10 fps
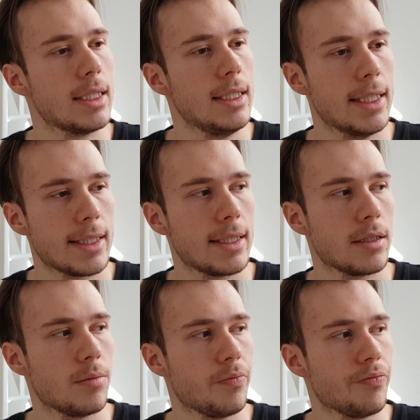Yes.
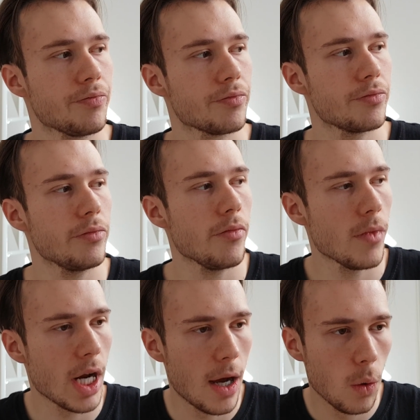
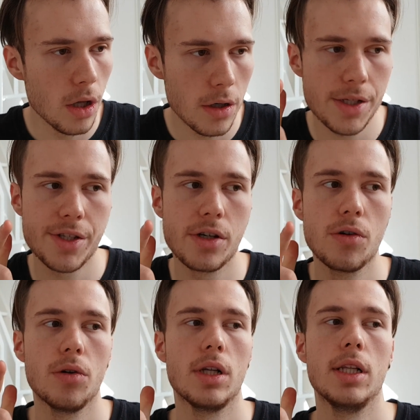I will
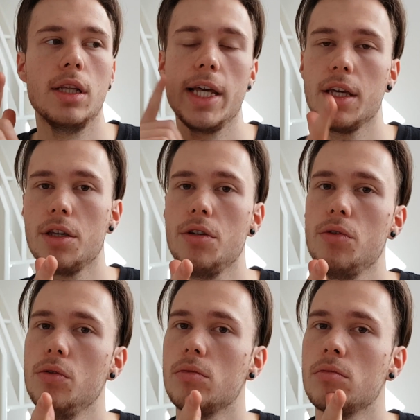also link
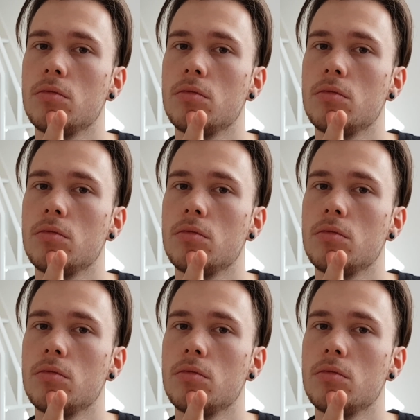you